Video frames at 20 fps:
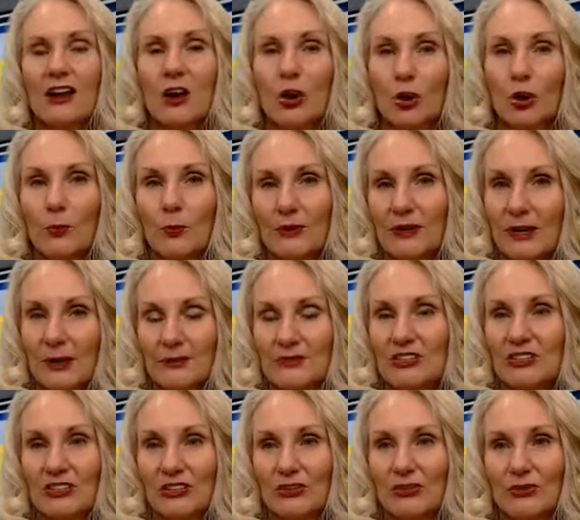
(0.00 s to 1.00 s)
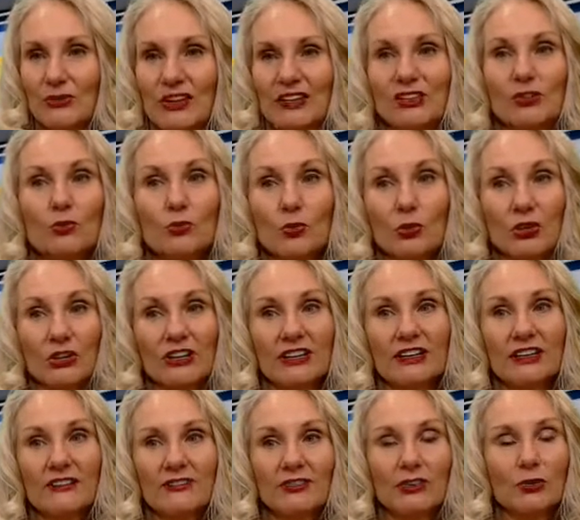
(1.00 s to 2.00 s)
open up to you that you would
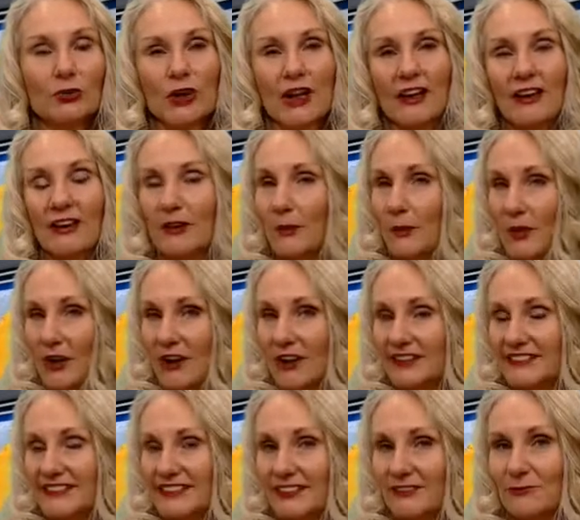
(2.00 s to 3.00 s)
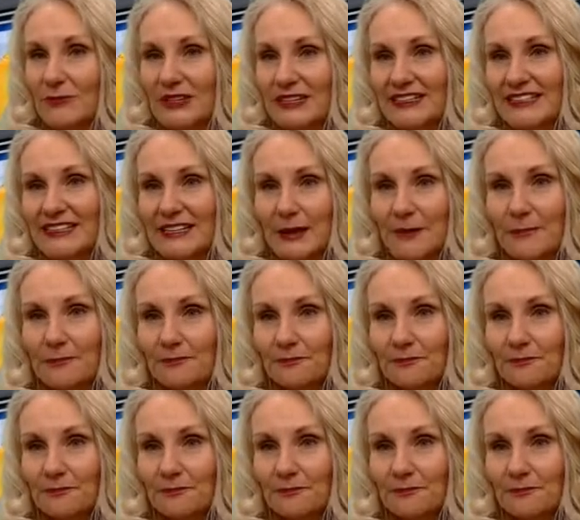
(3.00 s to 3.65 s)
if you had a positive mindset.